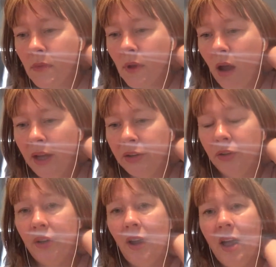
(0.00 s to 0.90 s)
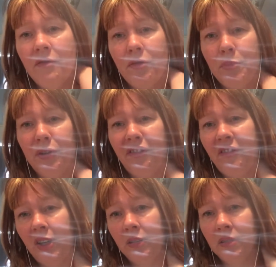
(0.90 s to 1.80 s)
I don't know, have a bit of
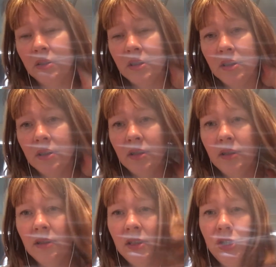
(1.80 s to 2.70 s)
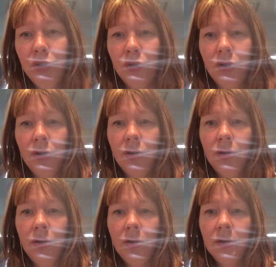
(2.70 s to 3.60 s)
fun, you know,
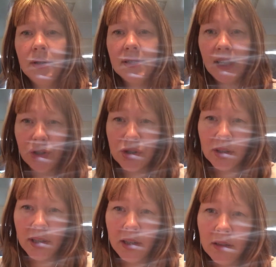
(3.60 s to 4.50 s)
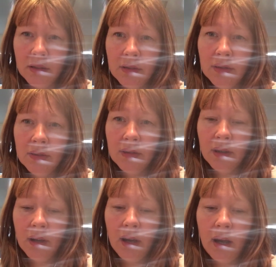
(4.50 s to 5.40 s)
sexually.
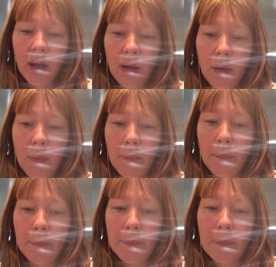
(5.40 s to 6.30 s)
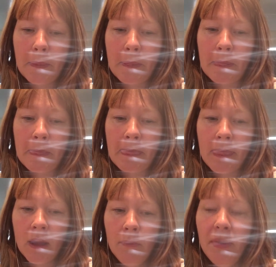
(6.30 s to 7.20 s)

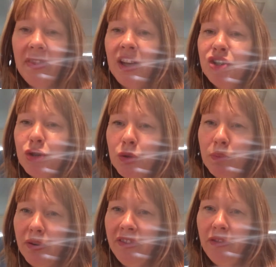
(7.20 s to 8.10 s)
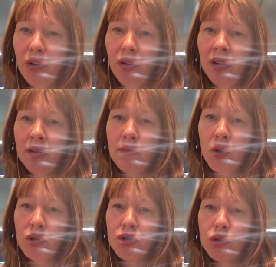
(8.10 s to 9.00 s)
But they do prefer an
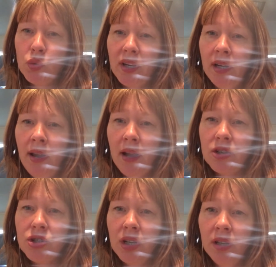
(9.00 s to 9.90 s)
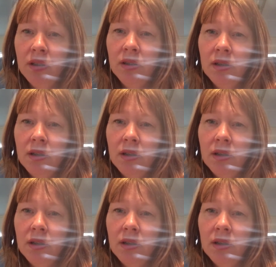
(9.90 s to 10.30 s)
emotional connection